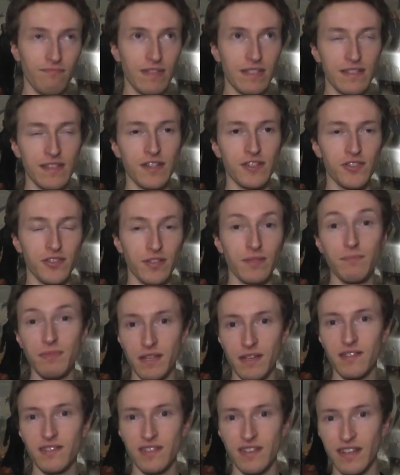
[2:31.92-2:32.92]
essentially
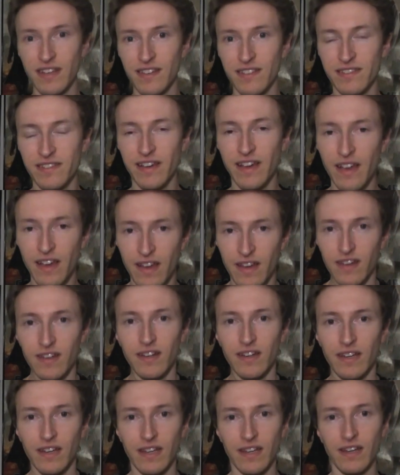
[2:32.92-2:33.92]
because it is,
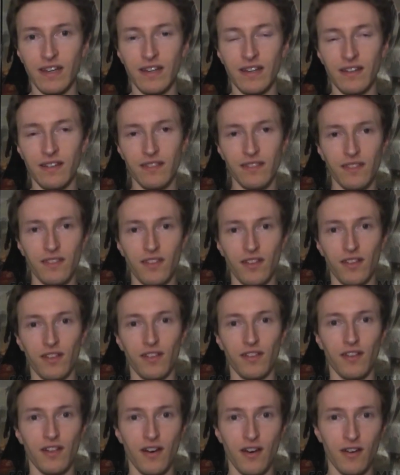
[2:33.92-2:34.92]
in the
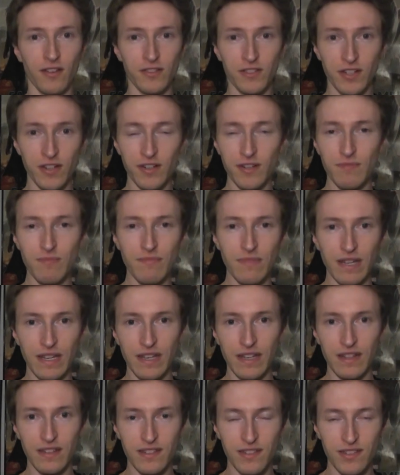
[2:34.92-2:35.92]
long term,
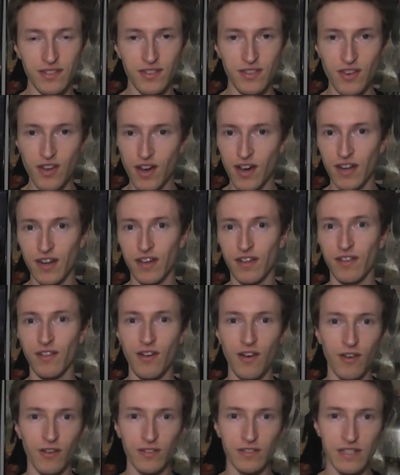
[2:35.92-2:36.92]
it's not a
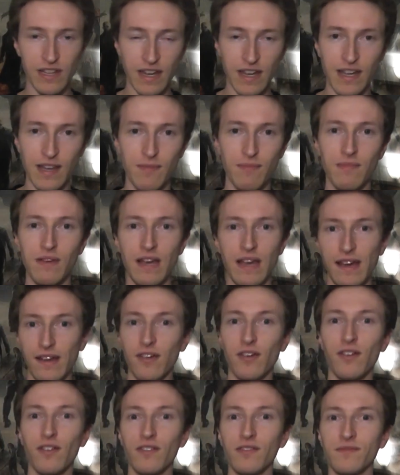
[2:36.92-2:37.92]
long time
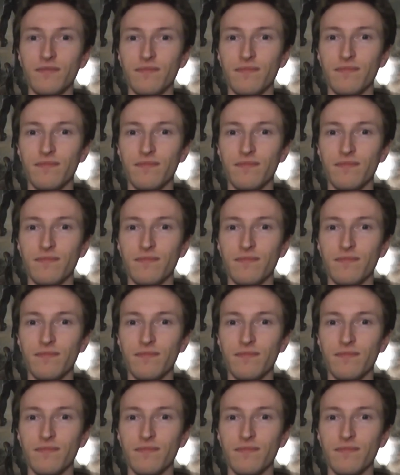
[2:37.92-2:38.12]
at all.